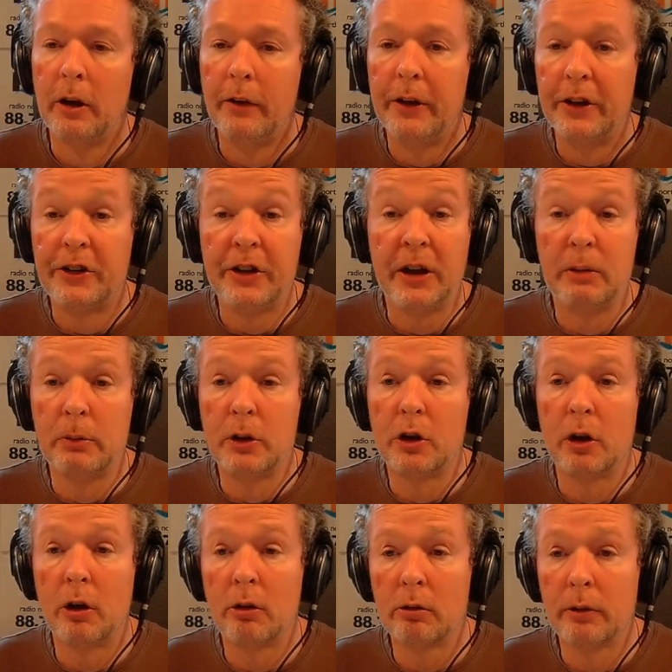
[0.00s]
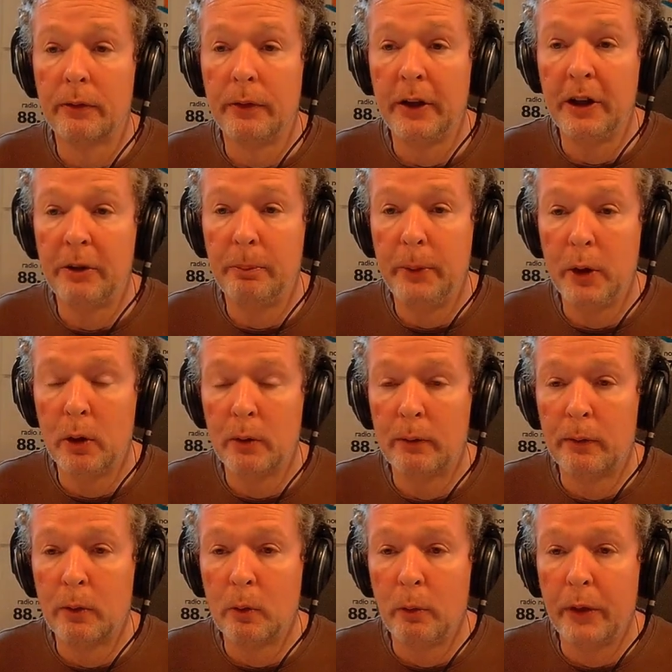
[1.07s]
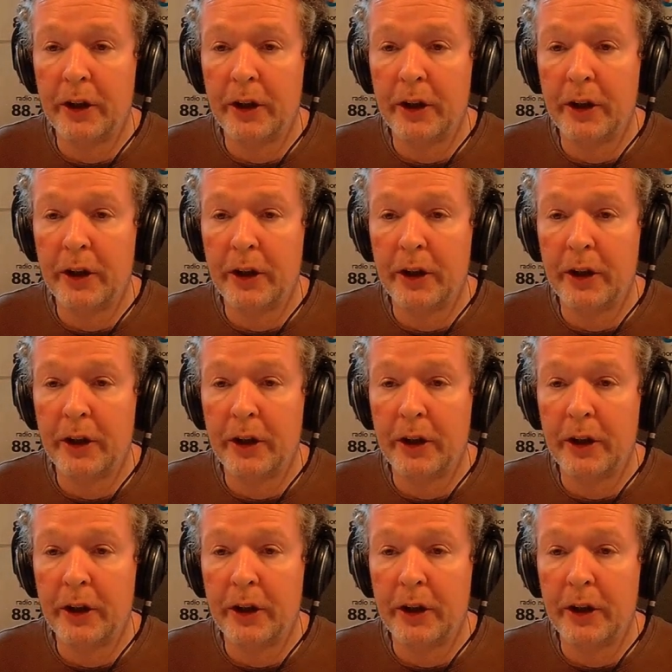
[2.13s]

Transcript: The cinematography is beautiful.